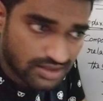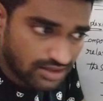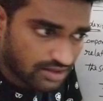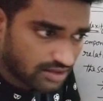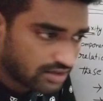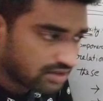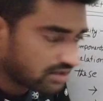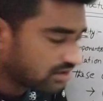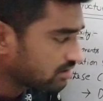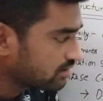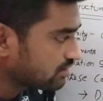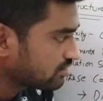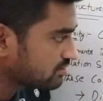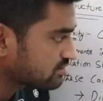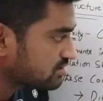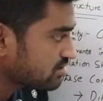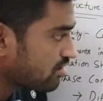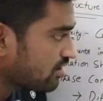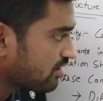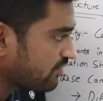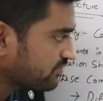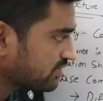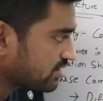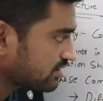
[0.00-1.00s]
So
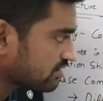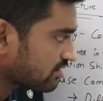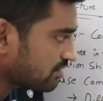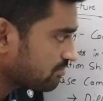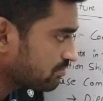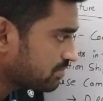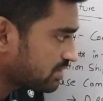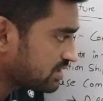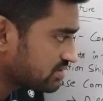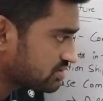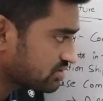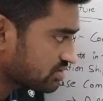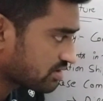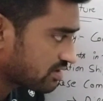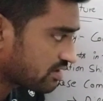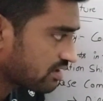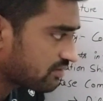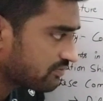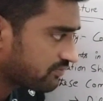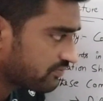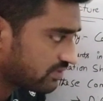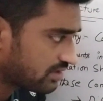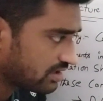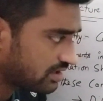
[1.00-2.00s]
after completion
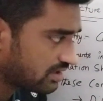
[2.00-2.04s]
of